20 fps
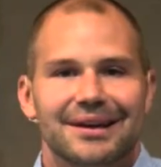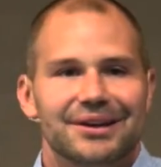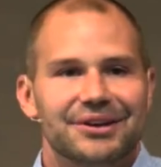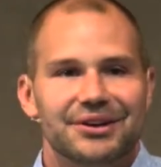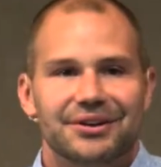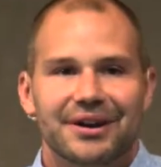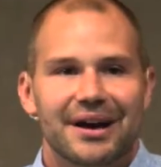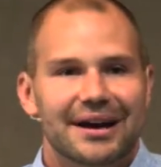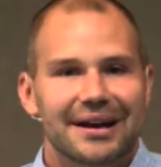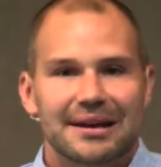
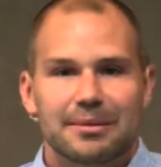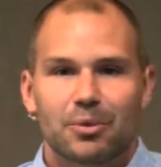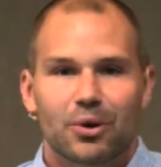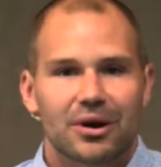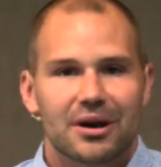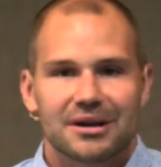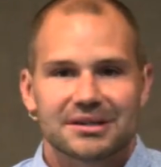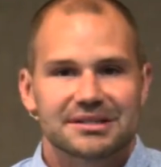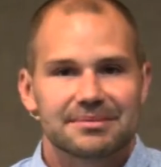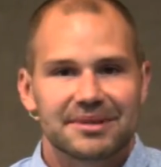you're not any more
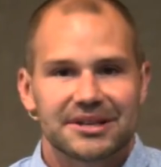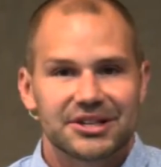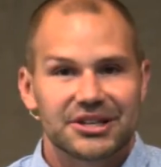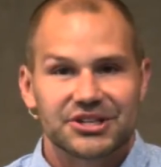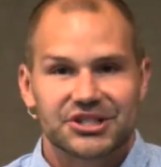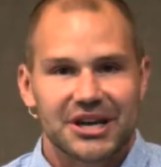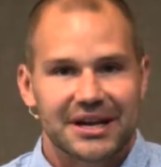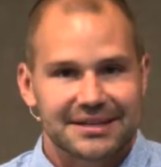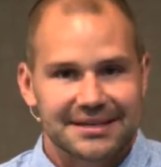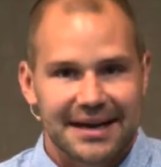awesome than the
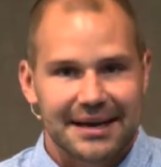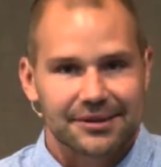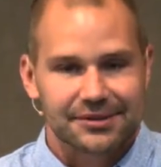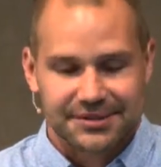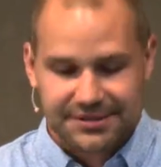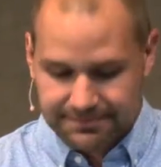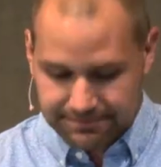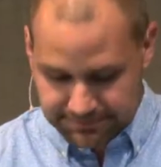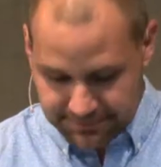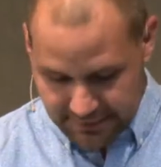
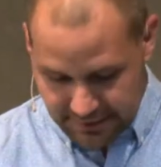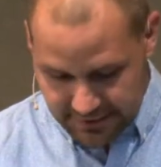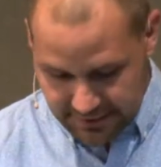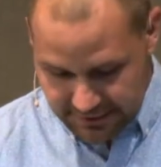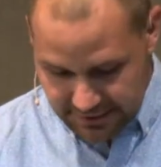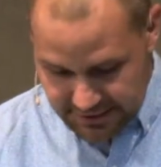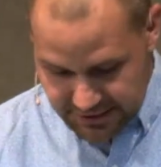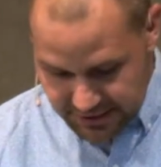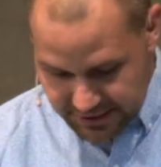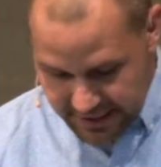Gentiles.
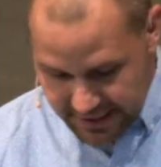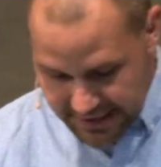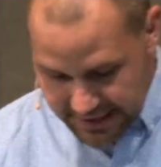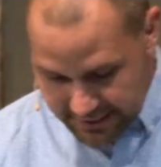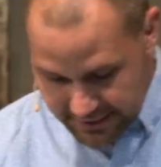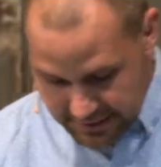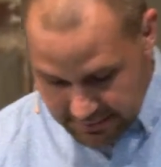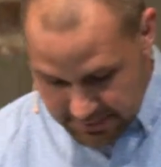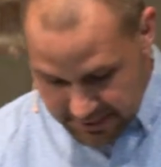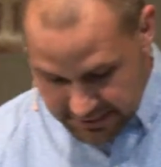Let's look at
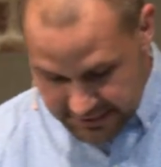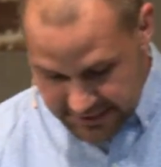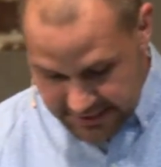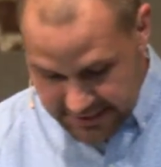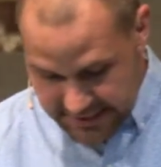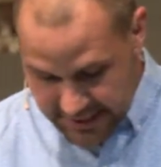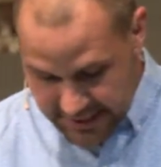how he builds this